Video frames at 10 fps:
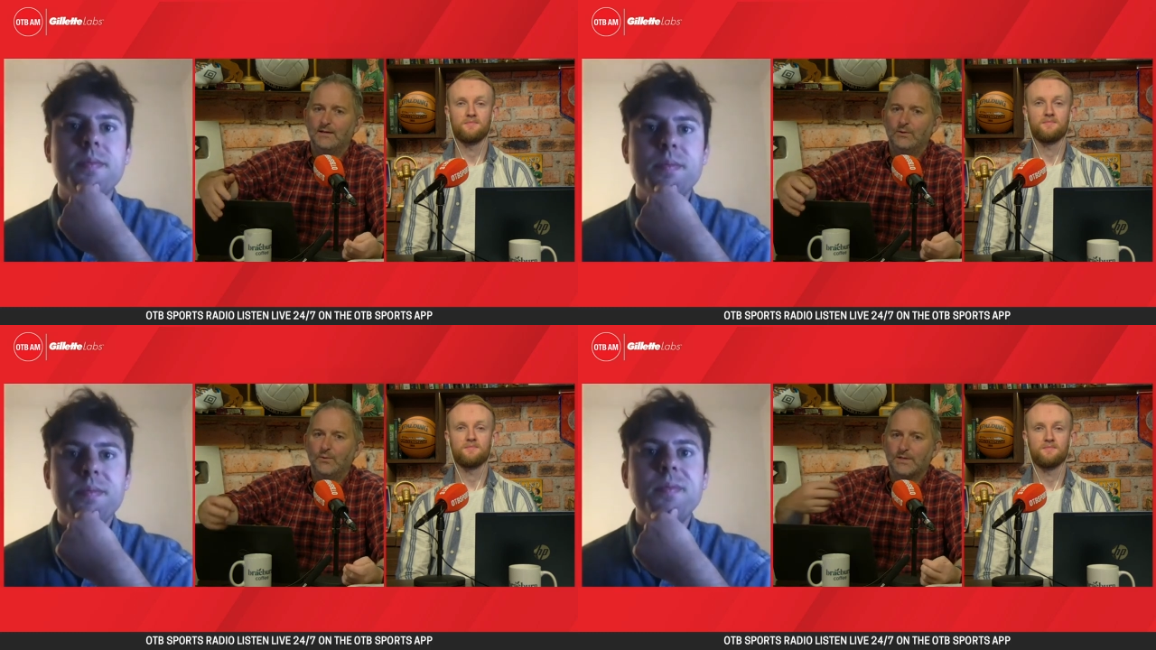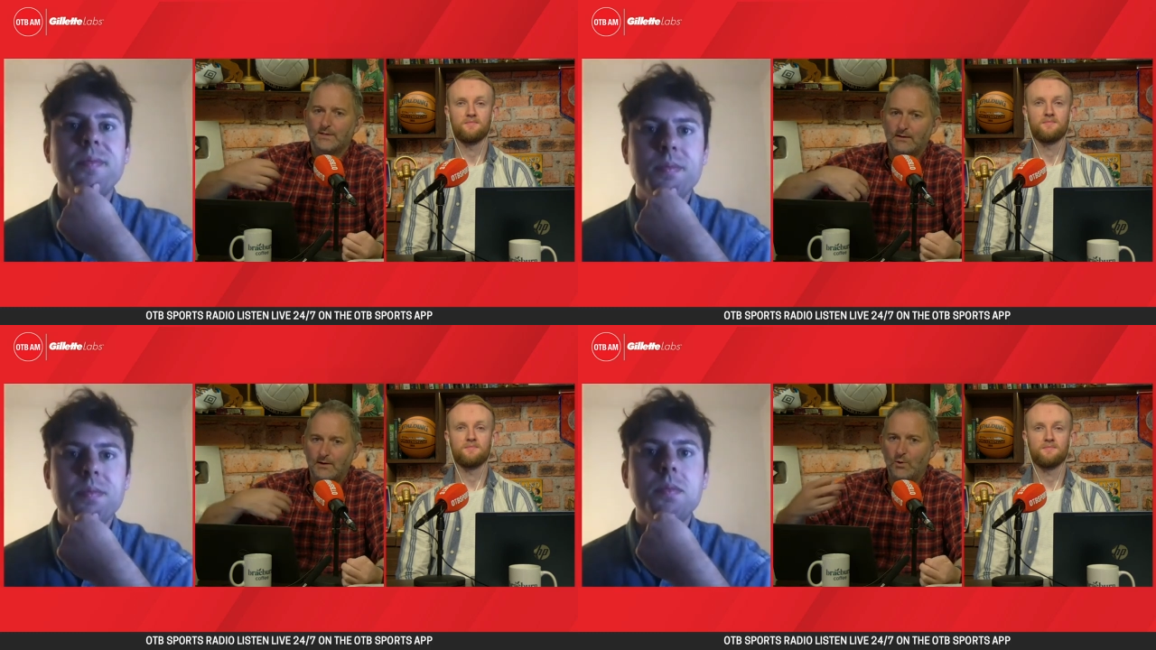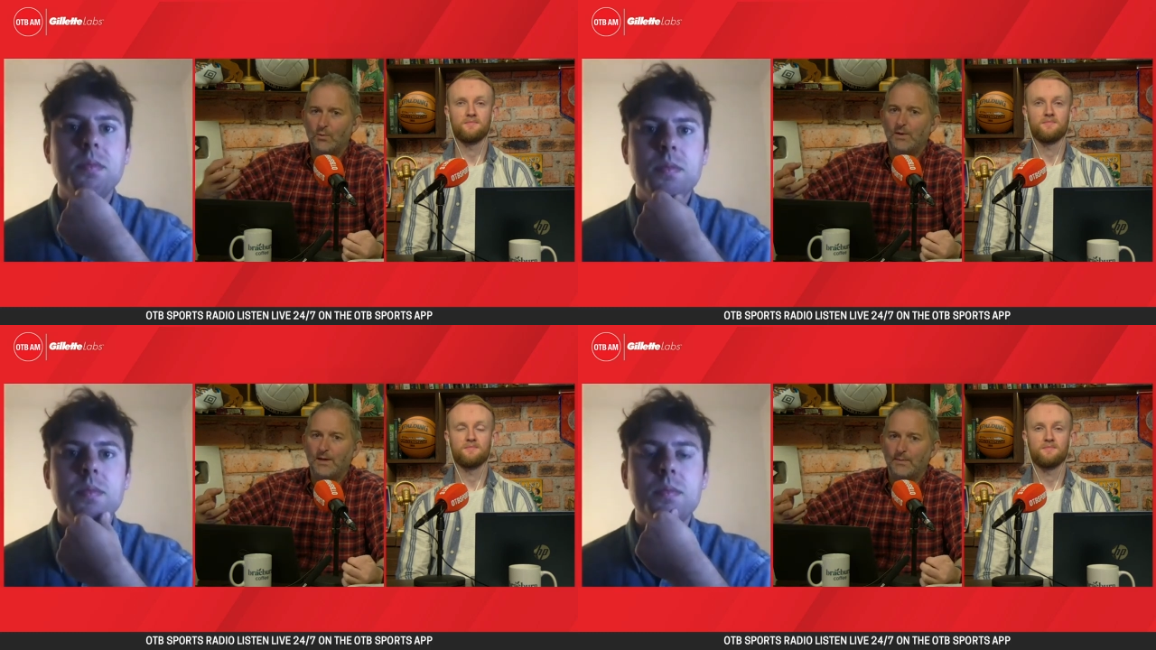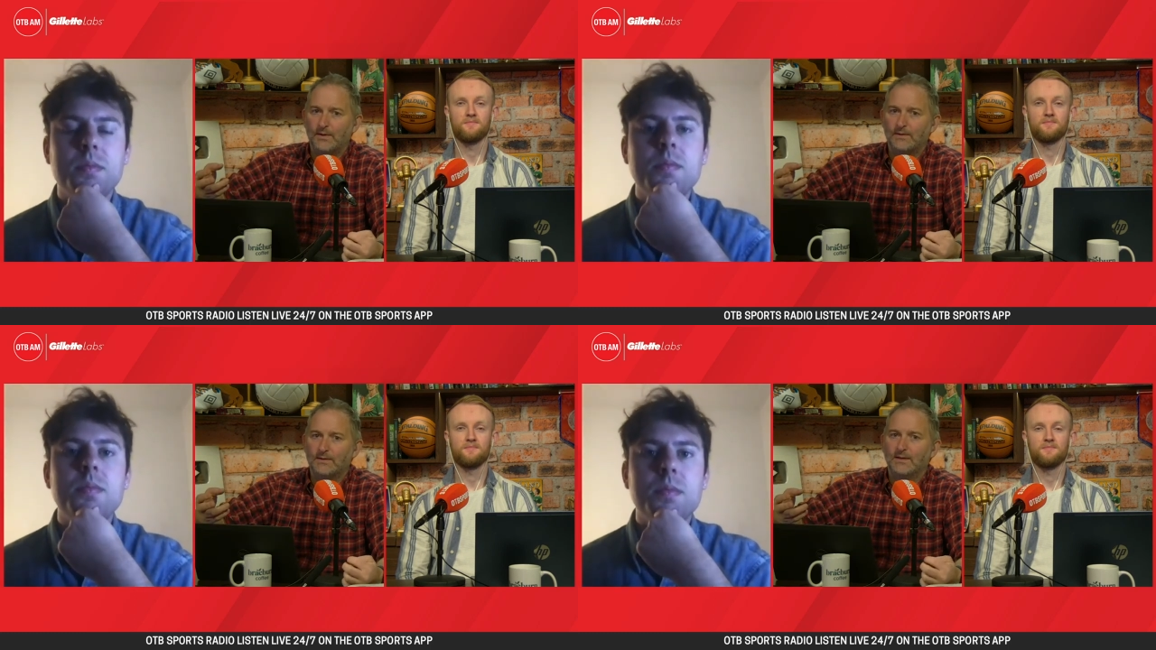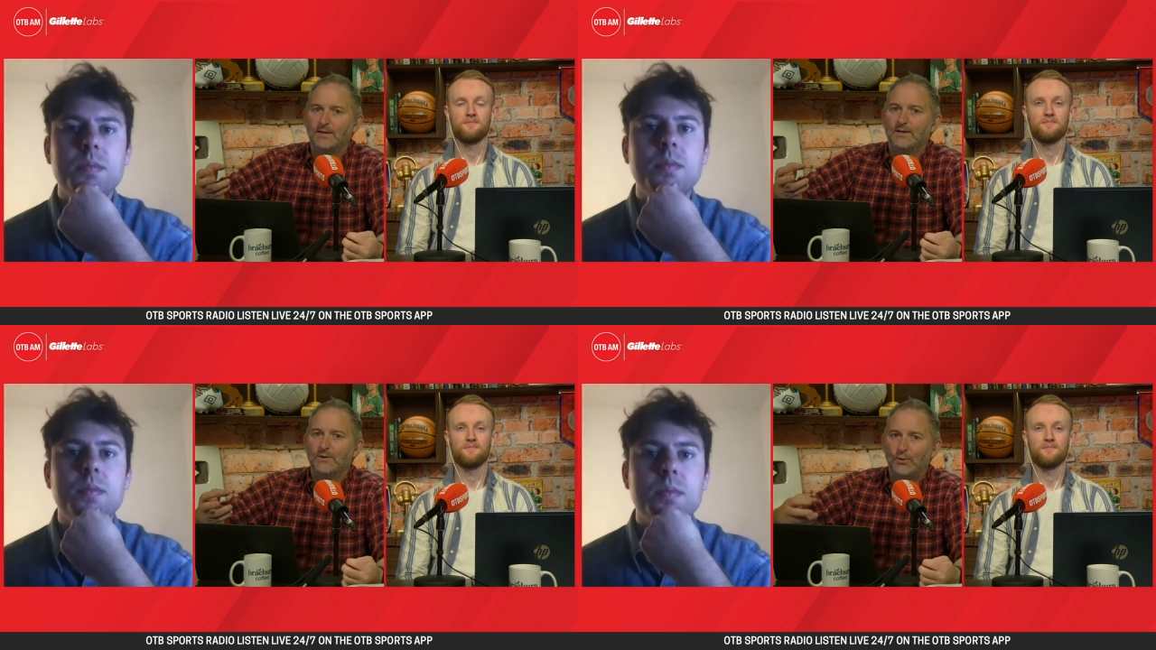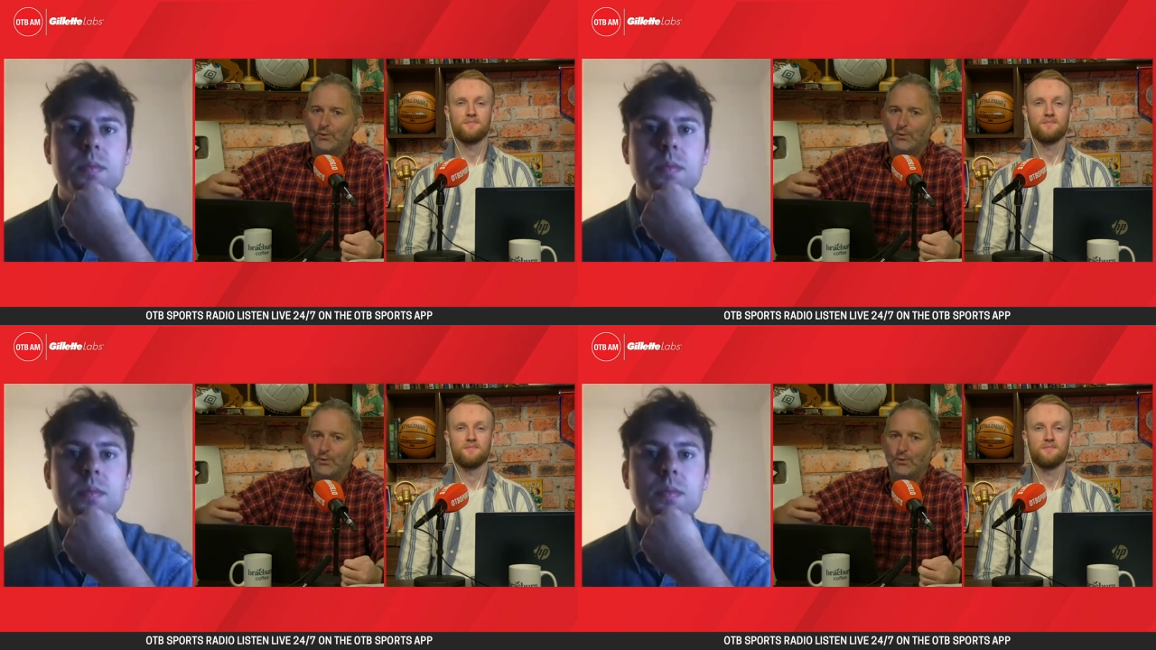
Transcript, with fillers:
Speaker 1: which is our own people who